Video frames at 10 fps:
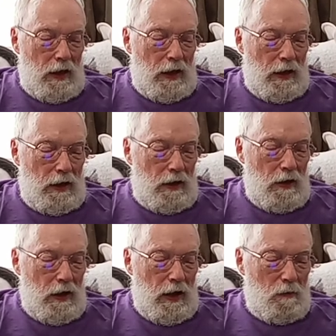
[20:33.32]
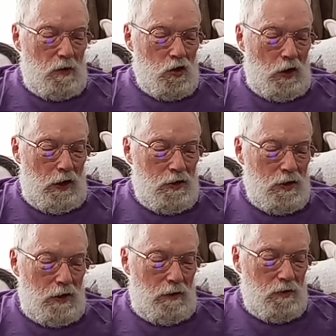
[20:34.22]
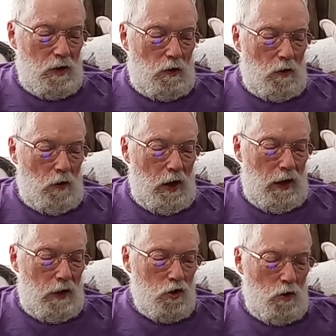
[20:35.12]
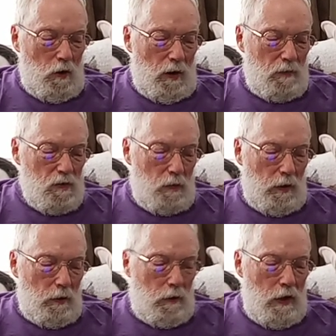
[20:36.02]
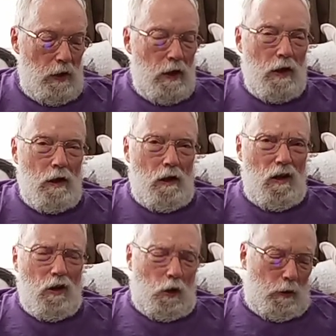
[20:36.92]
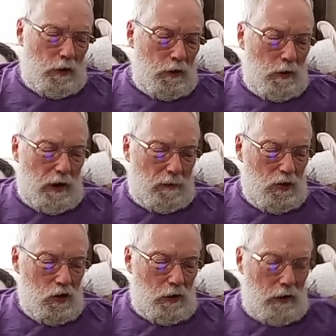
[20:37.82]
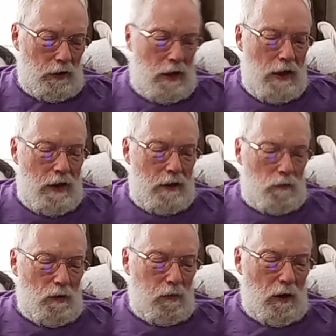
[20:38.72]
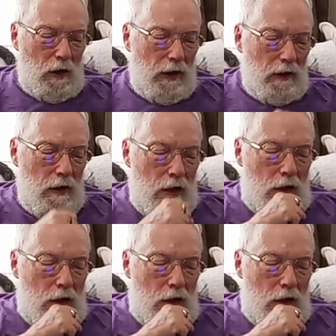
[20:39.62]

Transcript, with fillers: and Abishai, son of Zeruiah, Joab's brother. I'll go with you, Abishai replied.